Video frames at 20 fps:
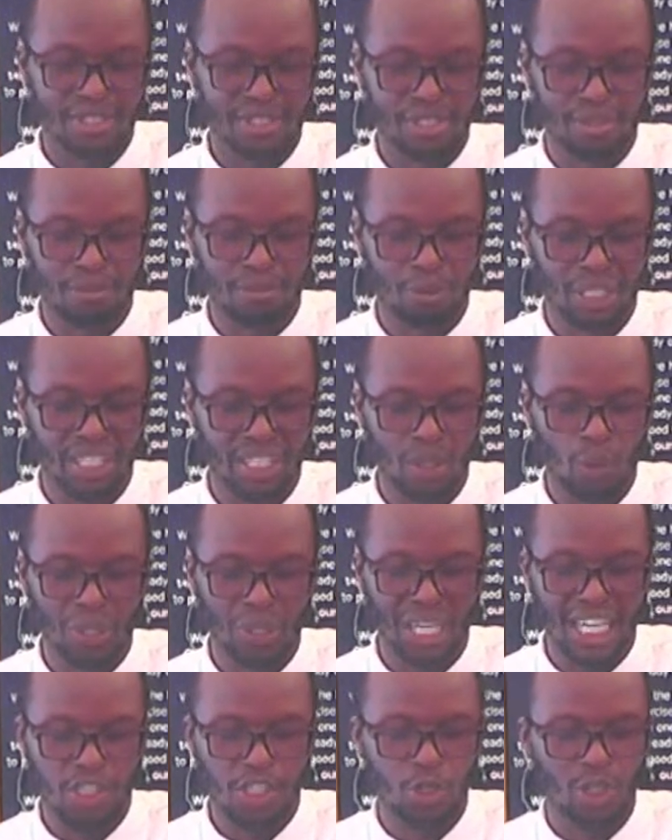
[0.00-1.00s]
of whether we
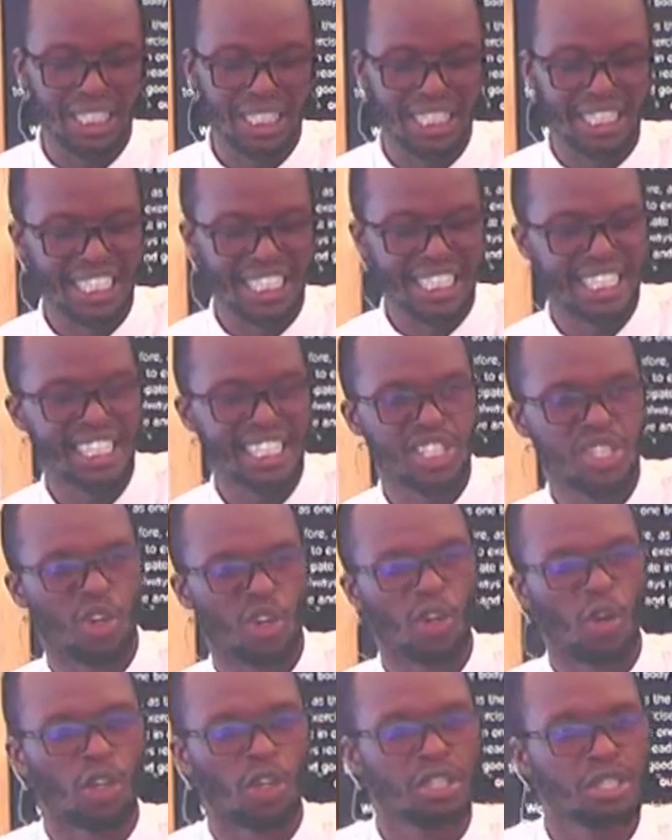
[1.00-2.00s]
actually need it or
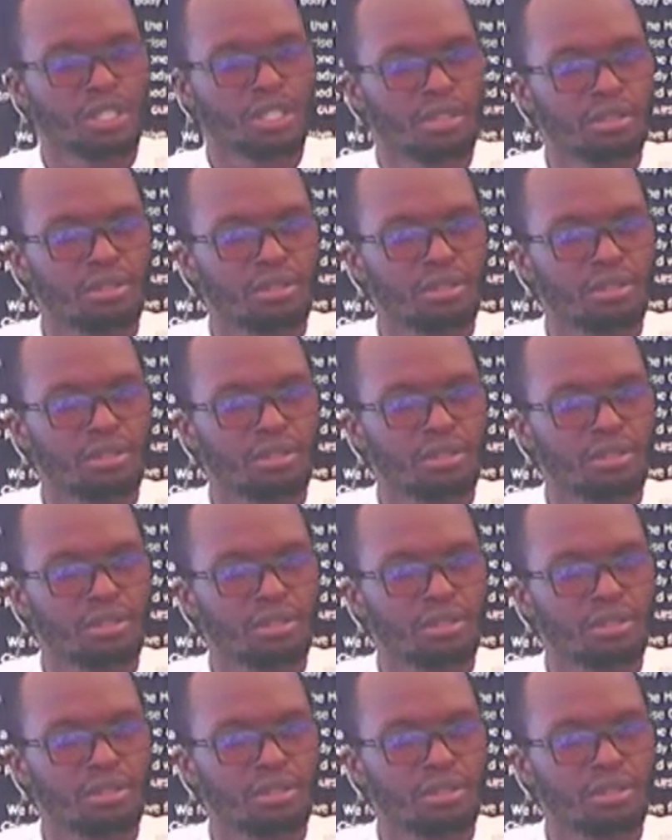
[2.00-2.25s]
not.